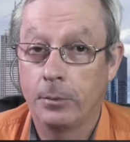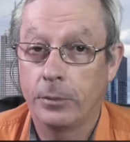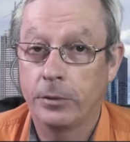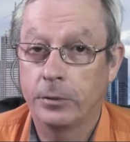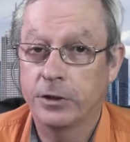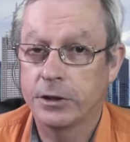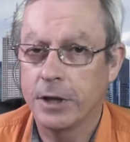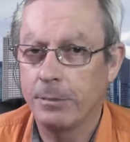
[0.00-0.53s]

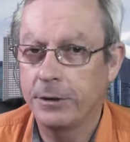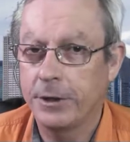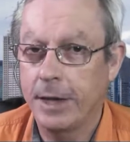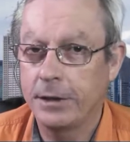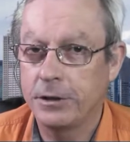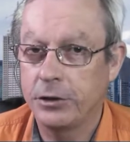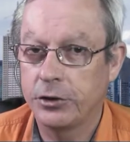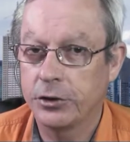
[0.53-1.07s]
But some
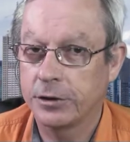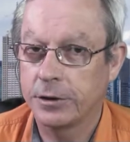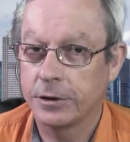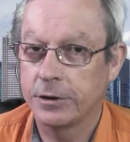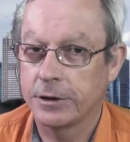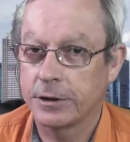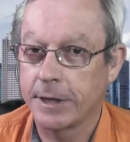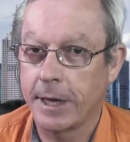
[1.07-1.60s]
days it just
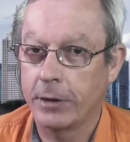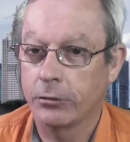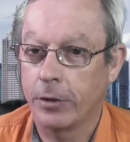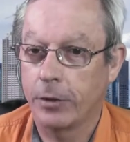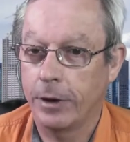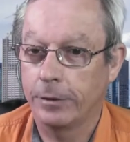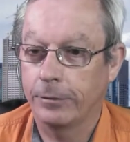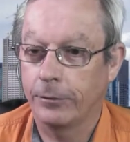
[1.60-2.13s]
doesn't sound
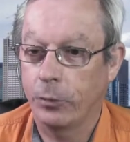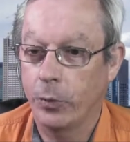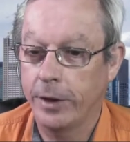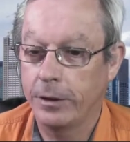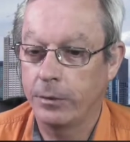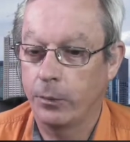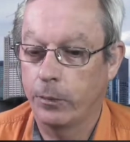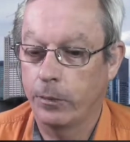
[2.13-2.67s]
right when
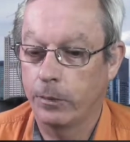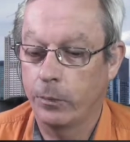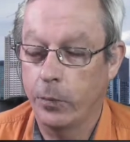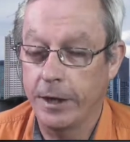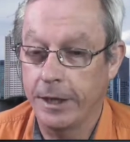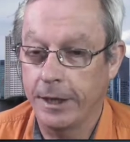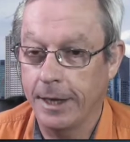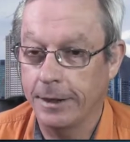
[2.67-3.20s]
you
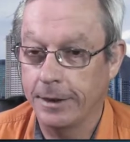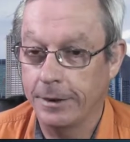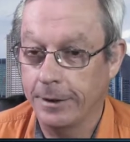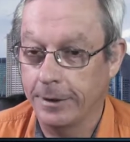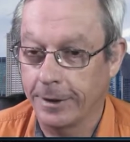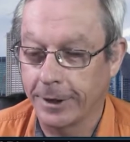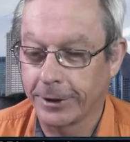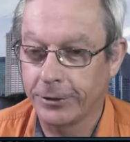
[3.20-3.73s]
get in
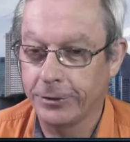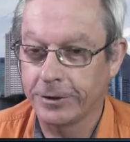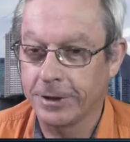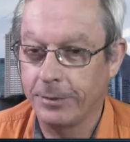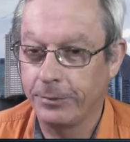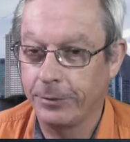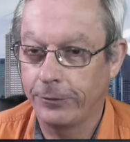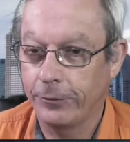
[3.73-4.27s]
there. Like you
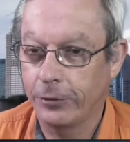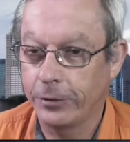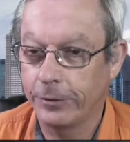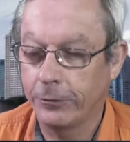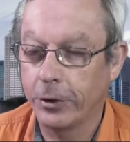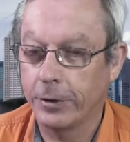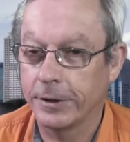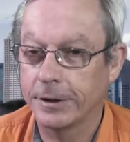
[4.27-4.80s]
said before,
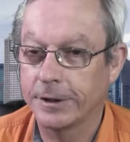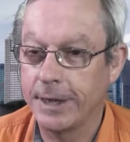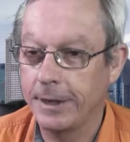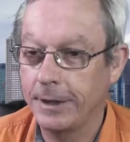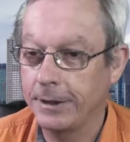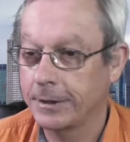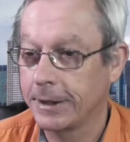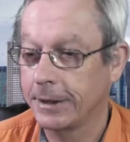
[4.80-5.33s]
you've got the
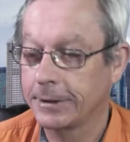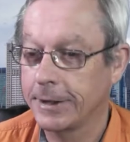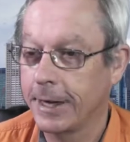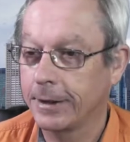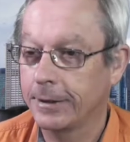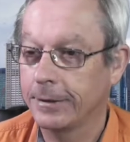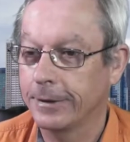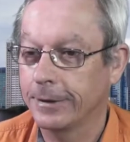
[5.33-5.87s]
settings exactly the